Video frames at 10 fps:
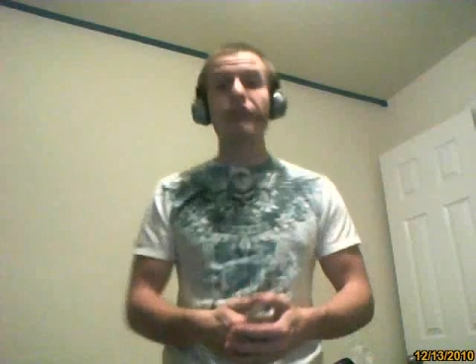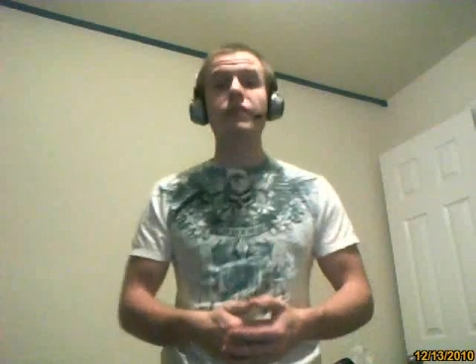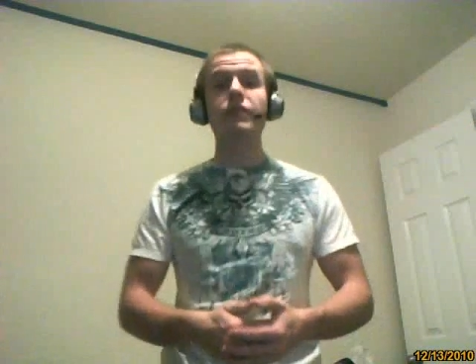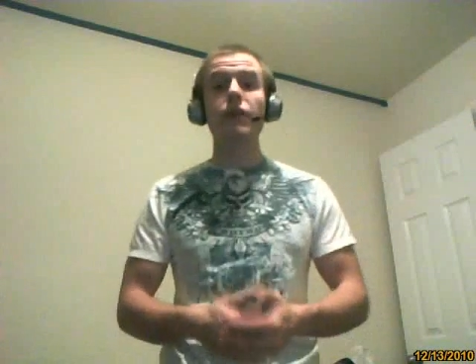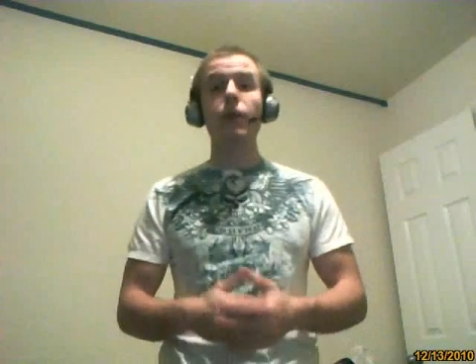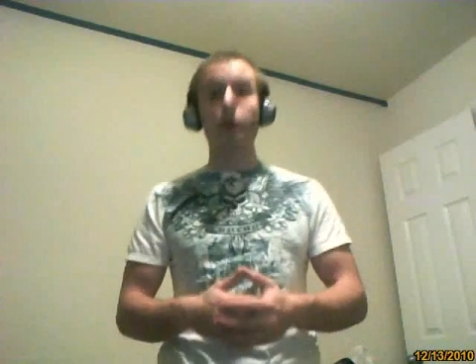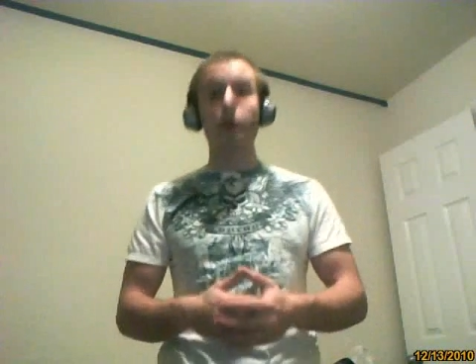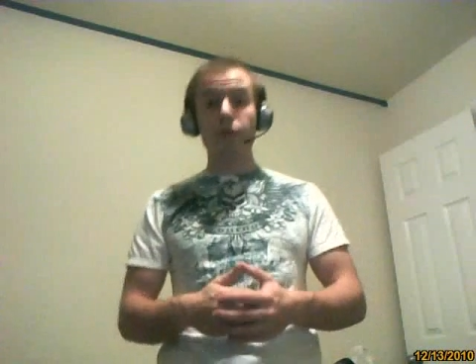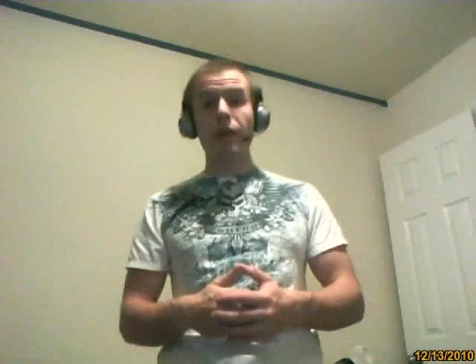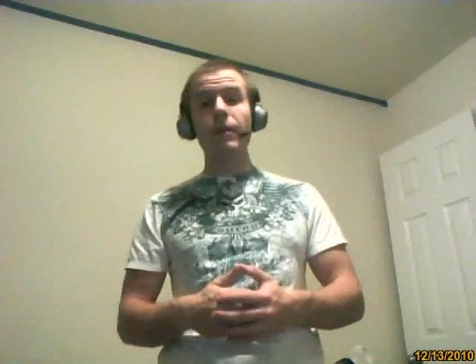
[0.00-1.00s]
to know her
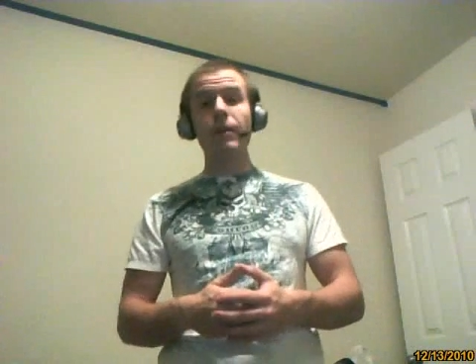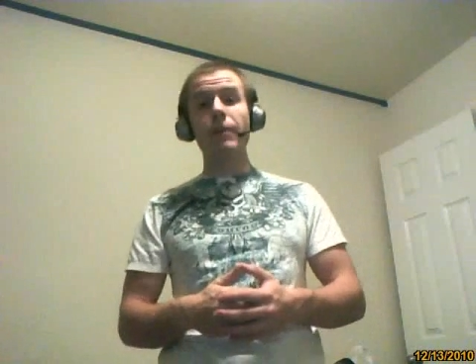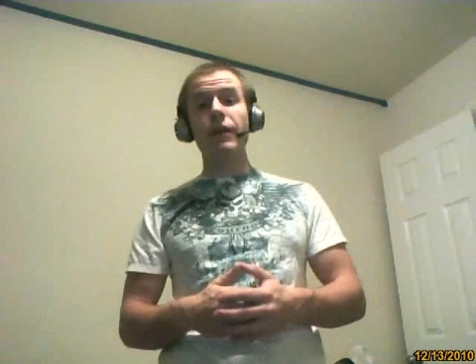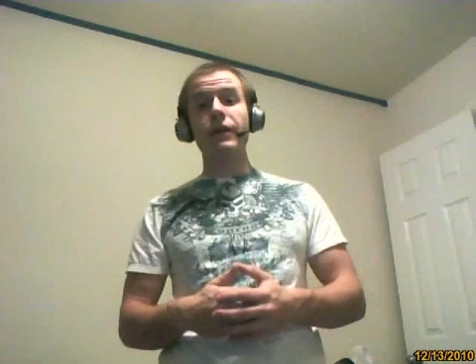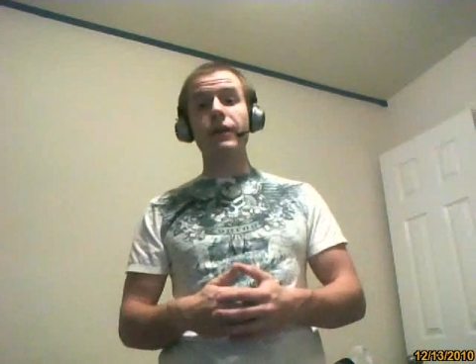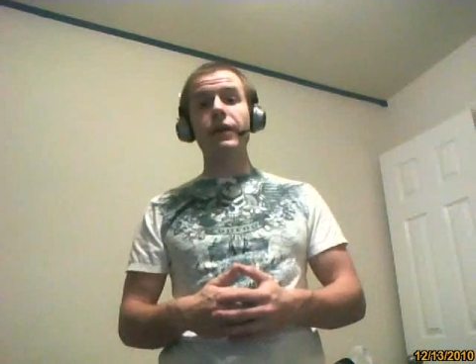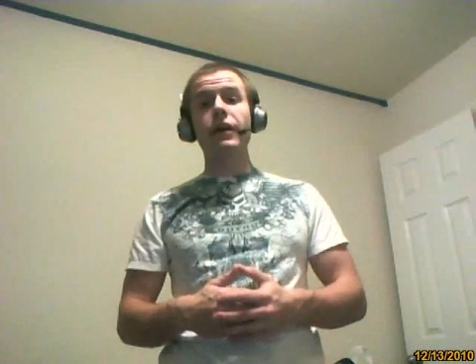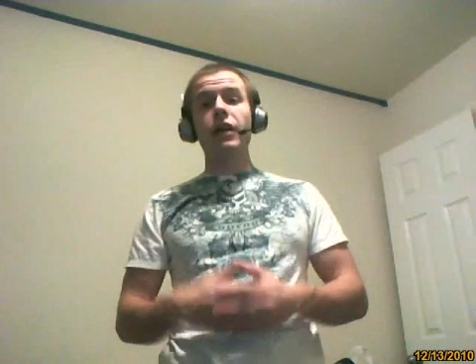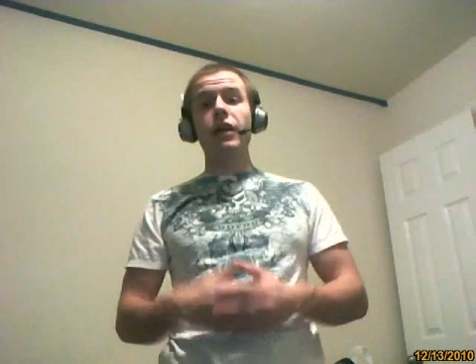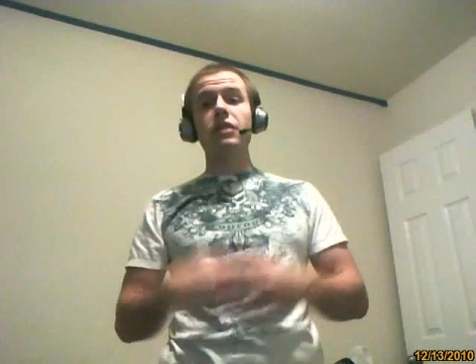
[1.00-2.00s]
family better,
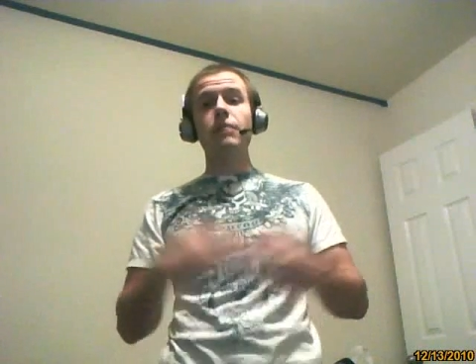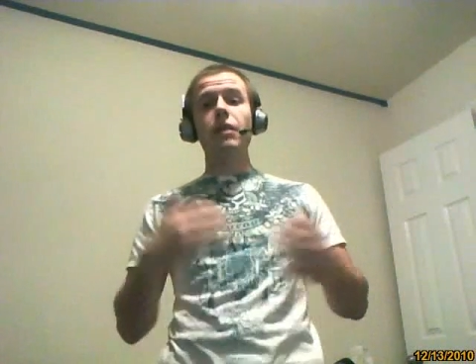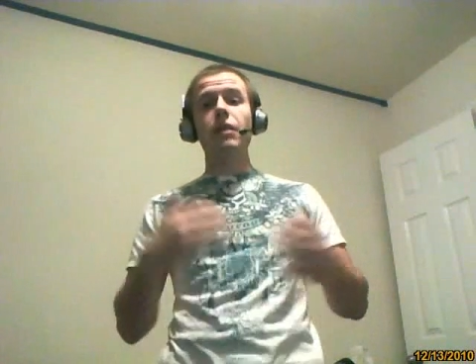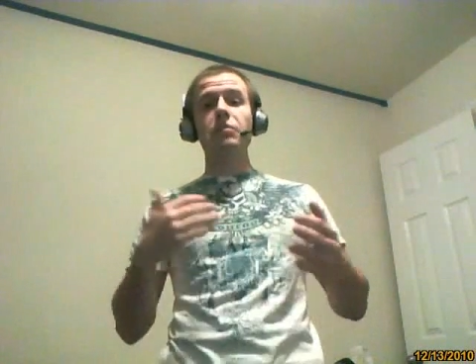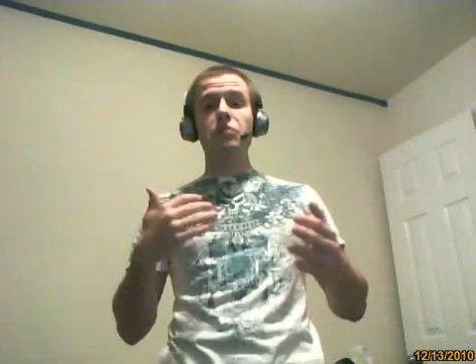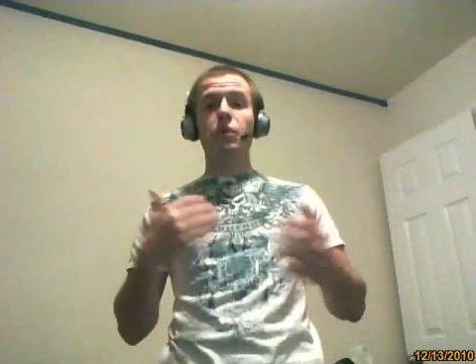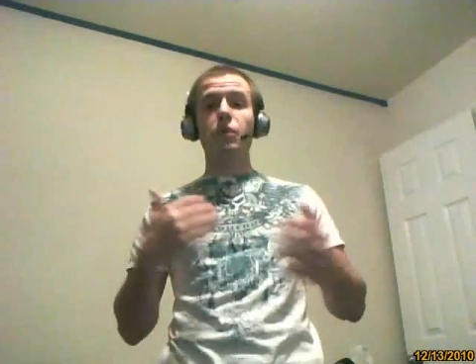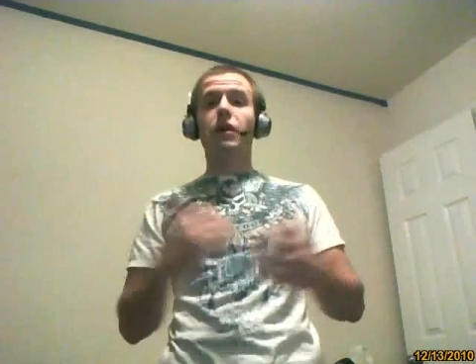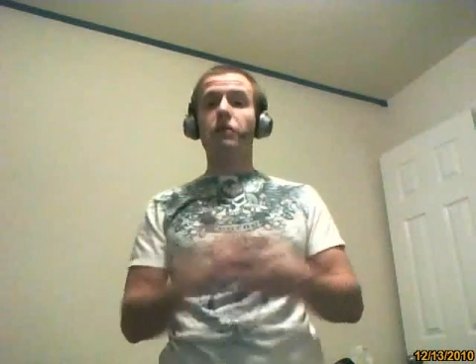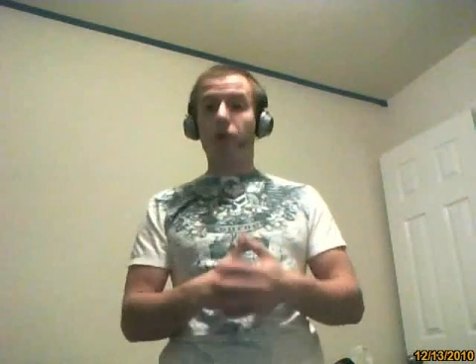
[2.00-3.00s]
to be able to
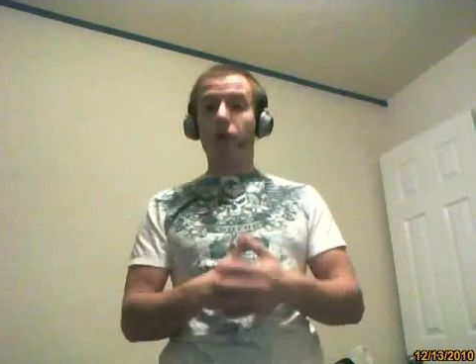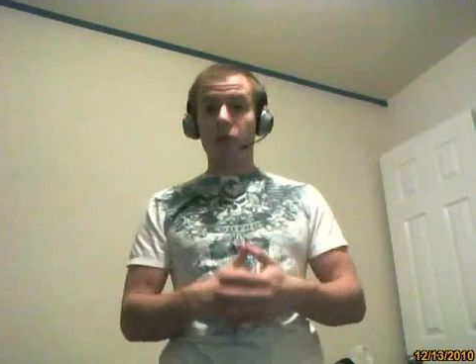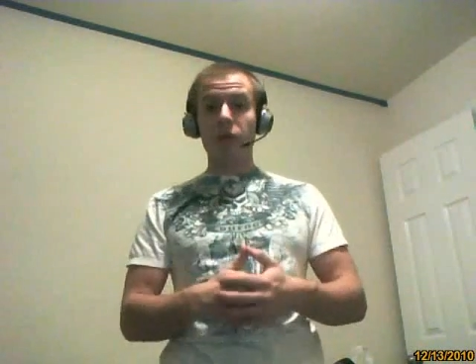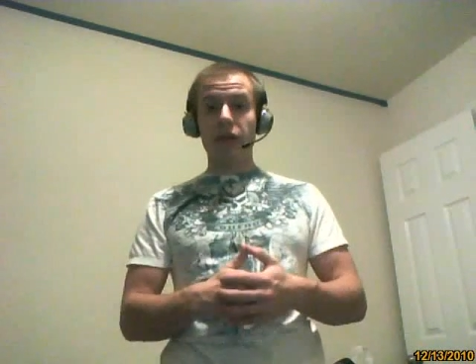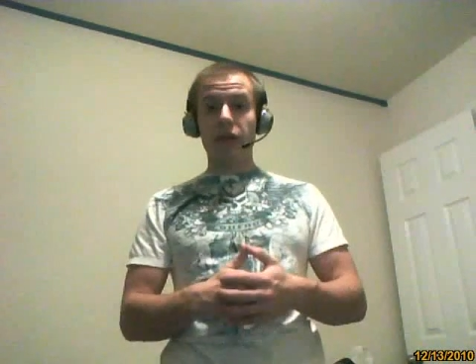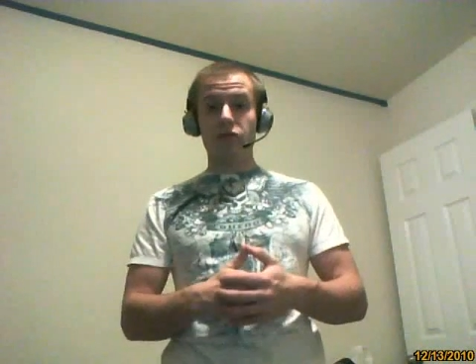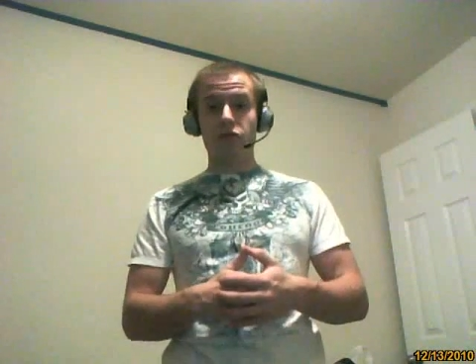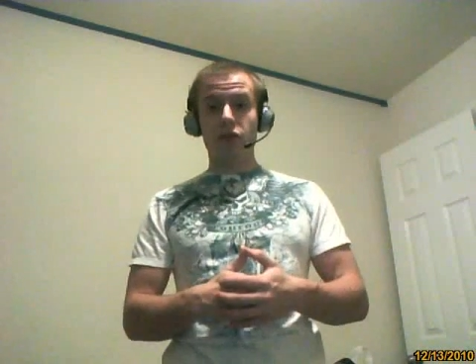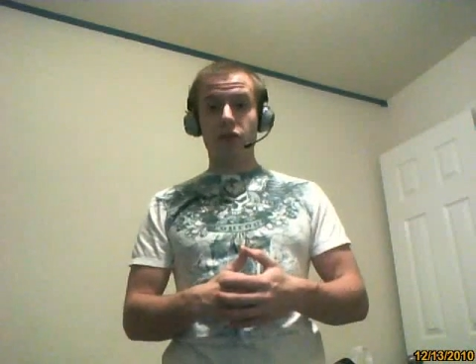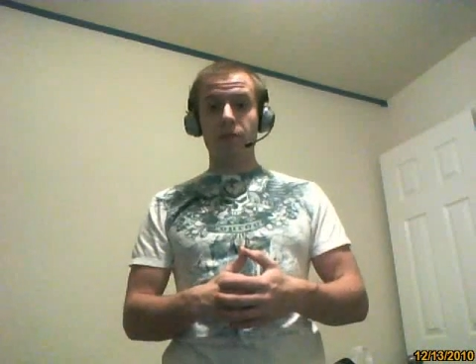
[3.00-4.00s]
work on our
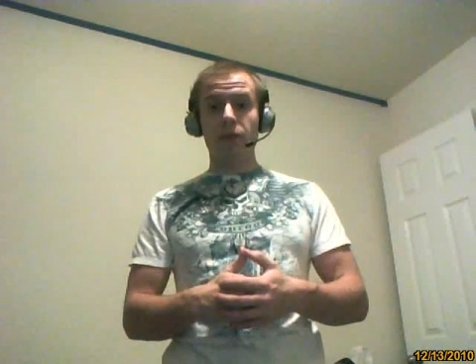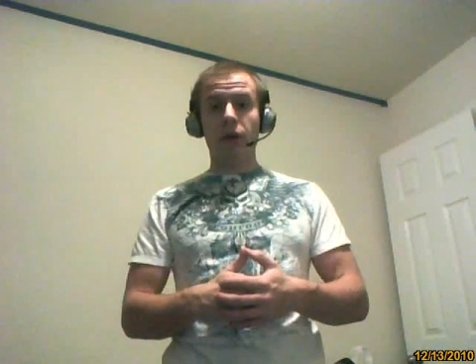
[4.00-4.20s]
relationship,